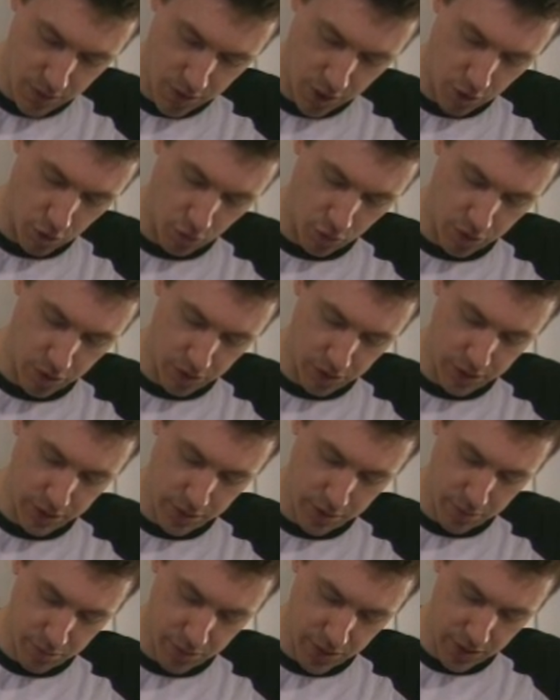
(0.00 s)
hold the
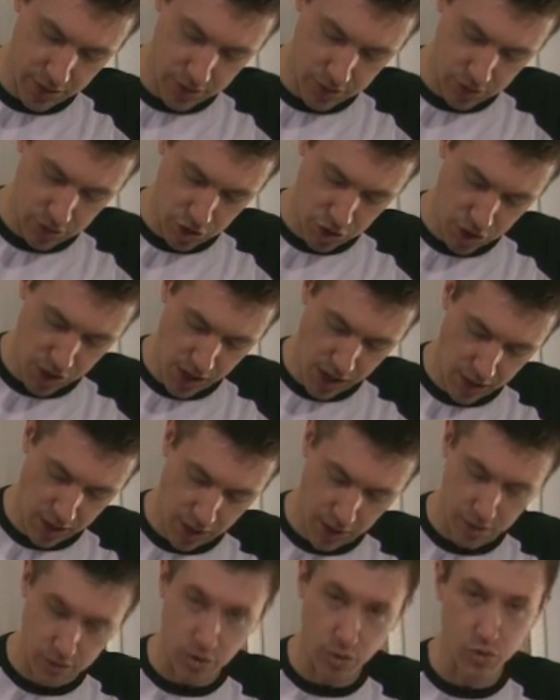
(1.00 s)
lid in place, and shake
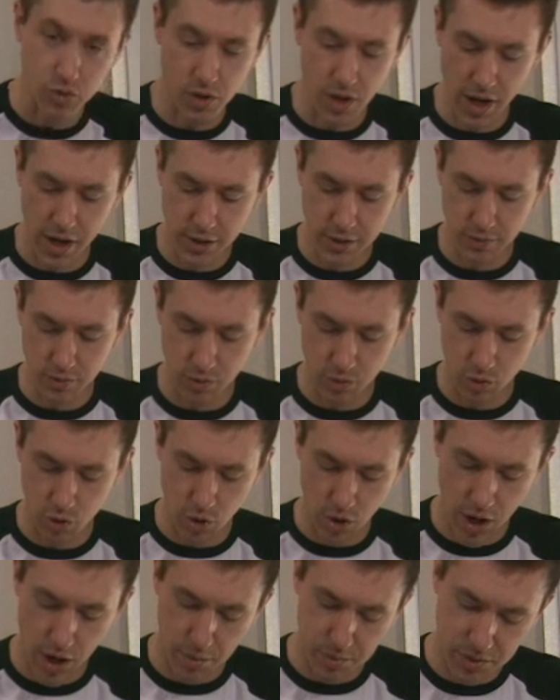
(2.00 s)
out those last few
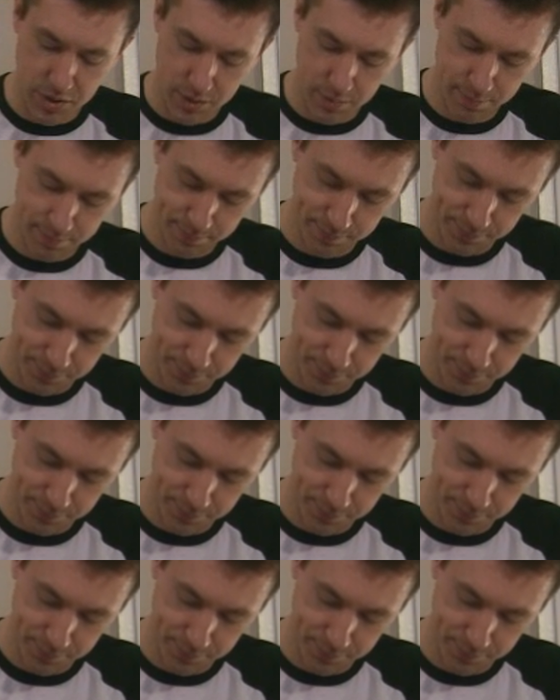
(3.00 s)
drops.